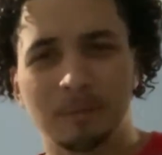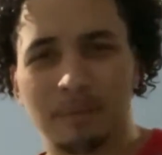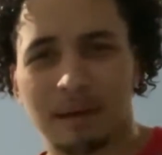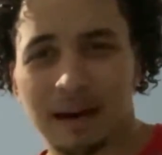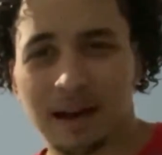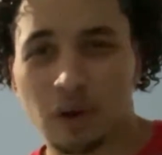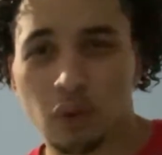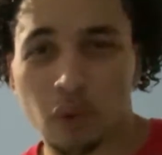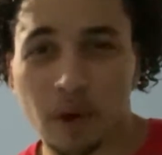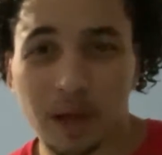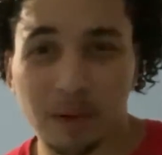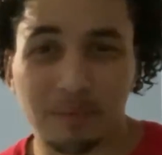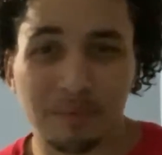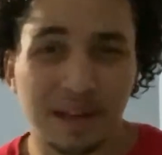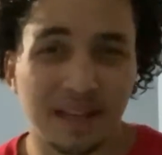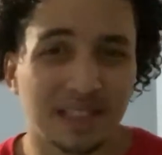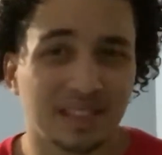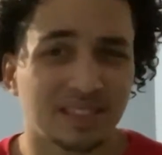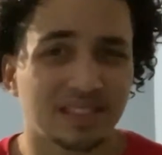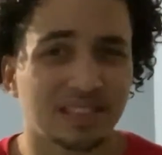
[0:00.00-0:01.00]
By the way,
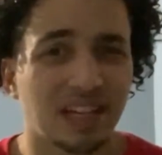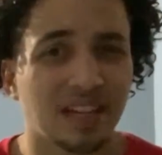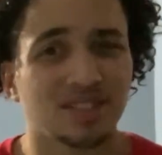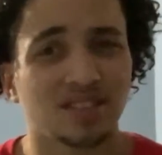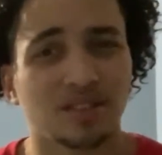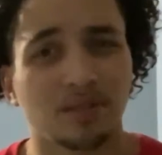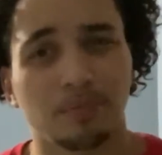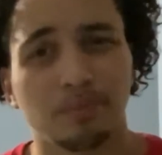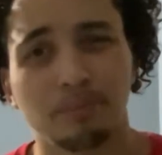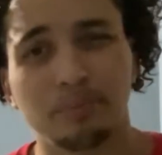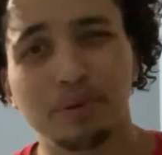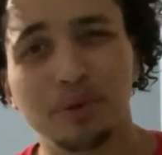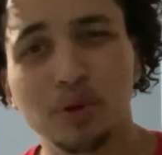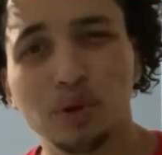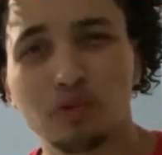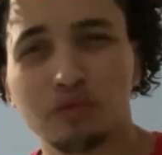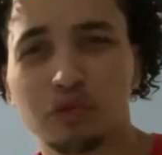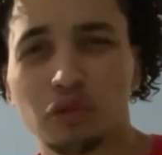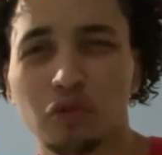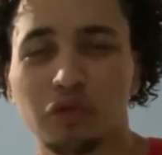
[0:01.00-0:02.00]
man, shout out to them
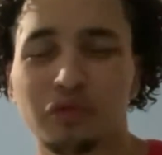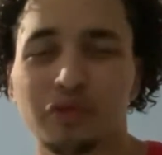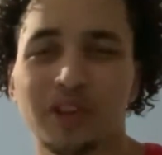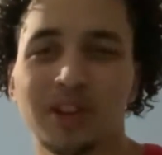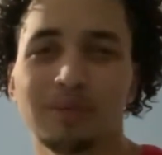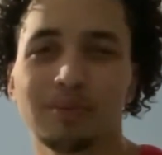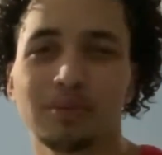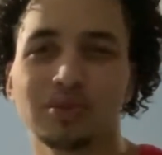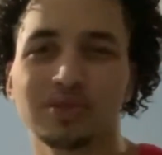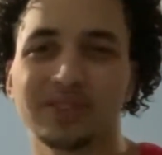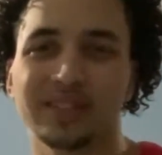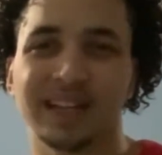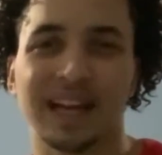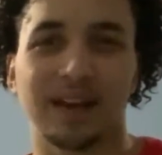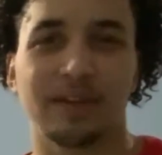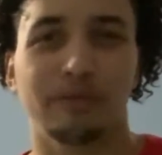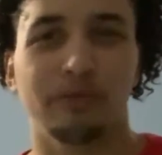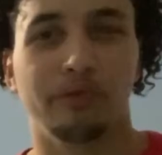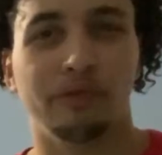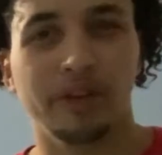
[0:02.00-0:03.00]
beautiful females in
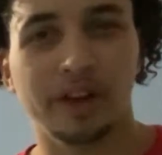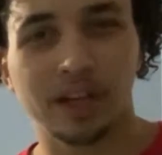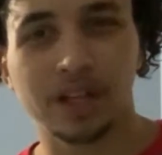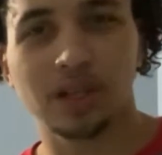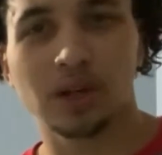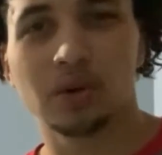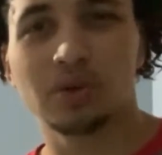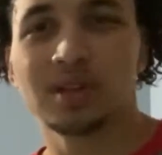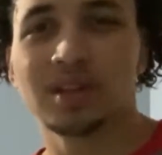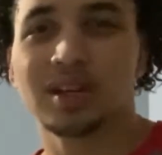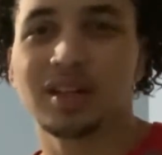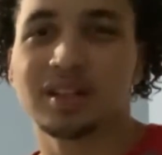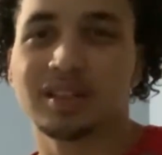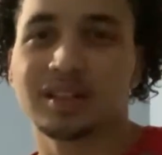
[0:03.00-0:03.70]
that video.